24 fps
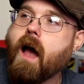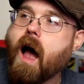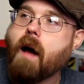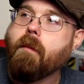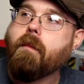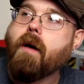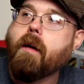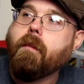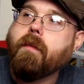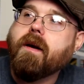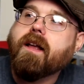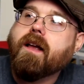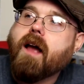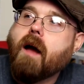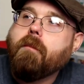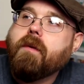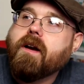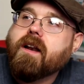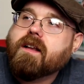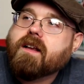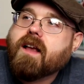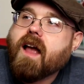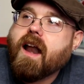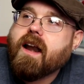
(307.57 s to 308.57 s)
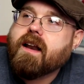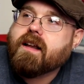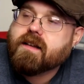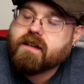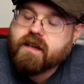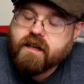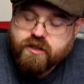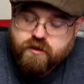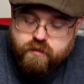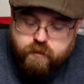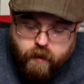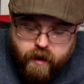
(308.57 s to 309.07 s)
I'm, I'm gonna I'm gonna kind
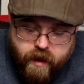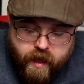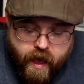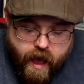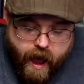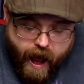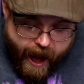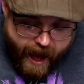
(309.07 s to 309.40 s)
of express.